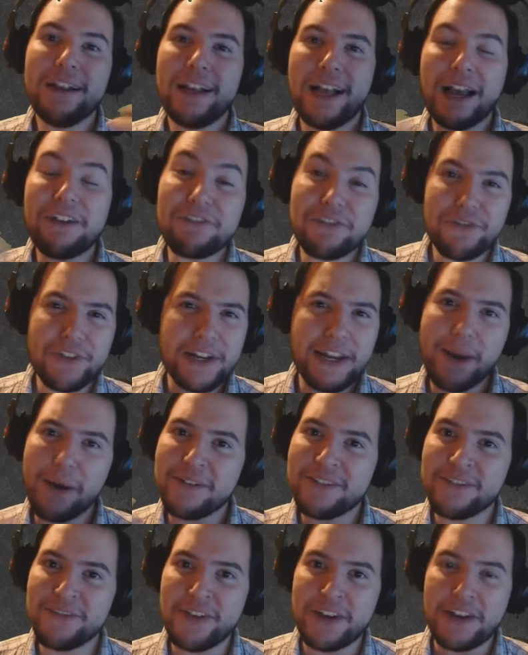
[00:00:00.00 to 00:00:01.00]
after video
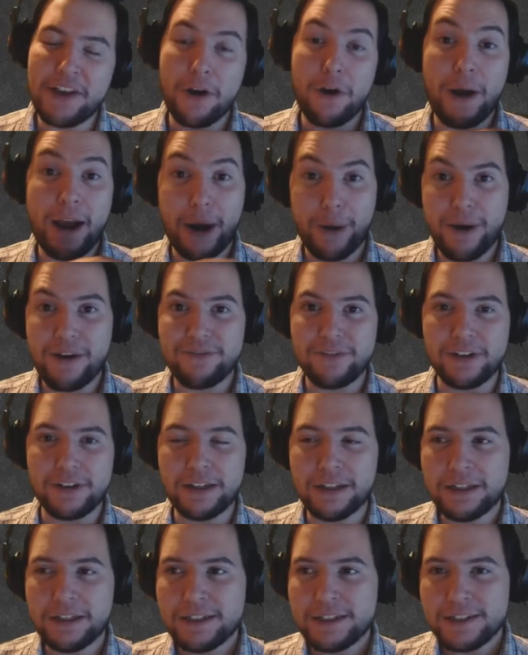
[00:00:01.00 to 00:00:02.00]
after video. However,
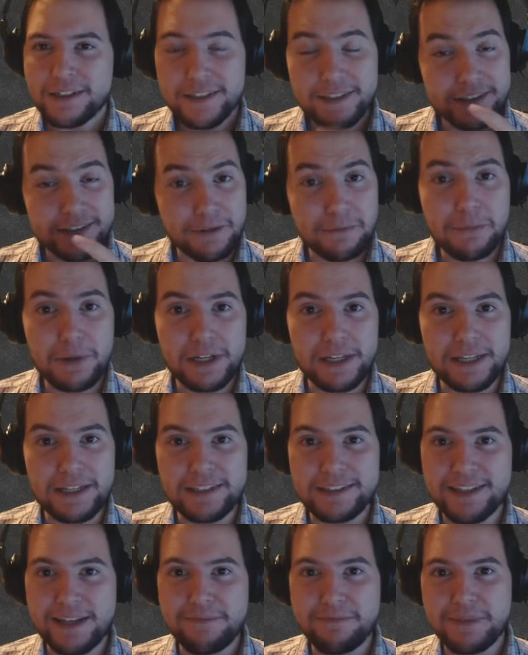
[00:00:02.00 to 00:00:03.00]
somebody has
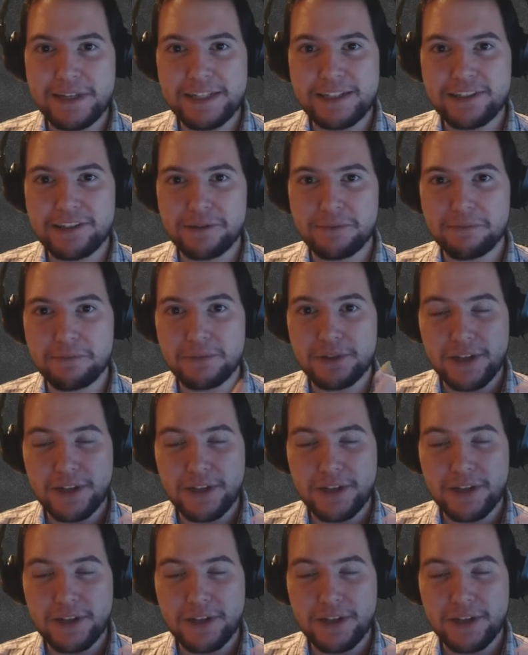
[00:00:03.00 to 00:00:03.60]
sent me some